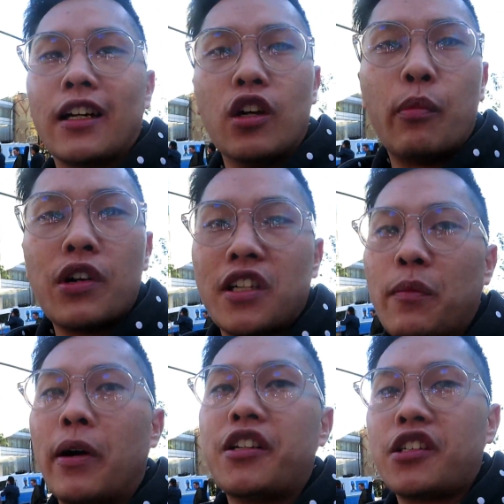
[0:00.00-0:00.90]
like your boy's on
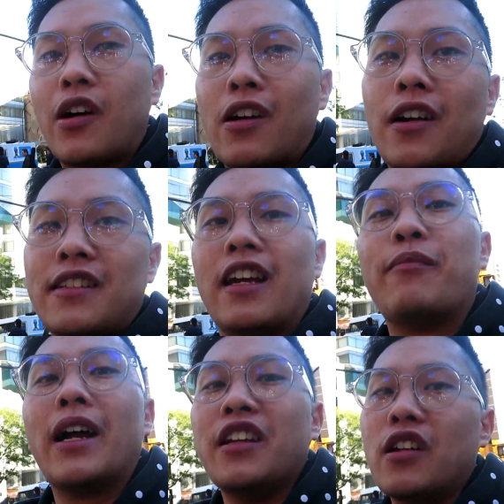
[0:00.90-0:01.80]
a budget, so I gotta
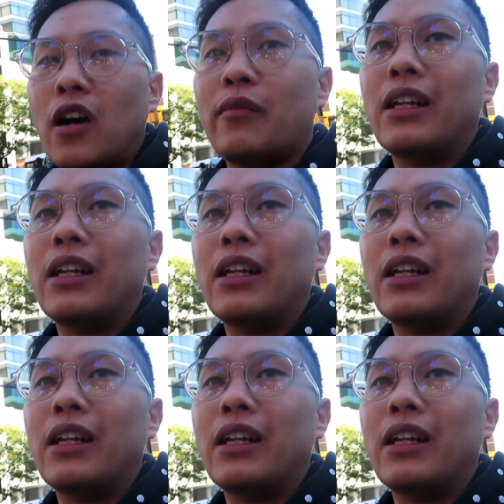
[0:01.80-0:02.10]
save money, you know what I